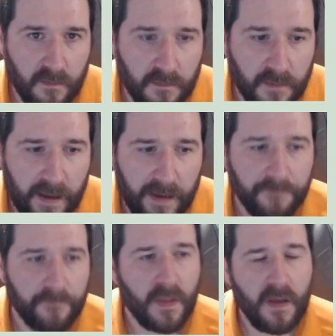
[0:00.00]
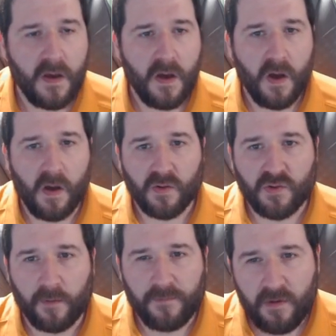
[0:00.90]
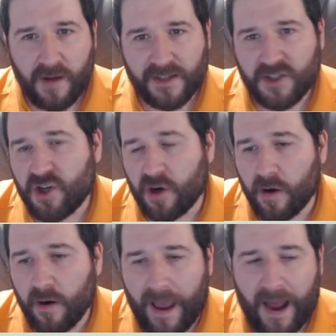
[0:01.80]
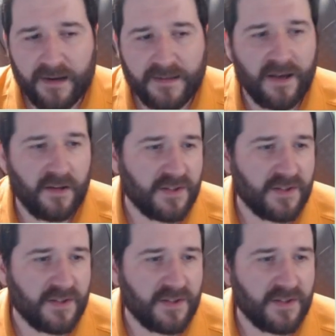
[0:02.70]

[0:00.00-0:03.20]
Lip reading: Okay? So if you're not sure how to tell the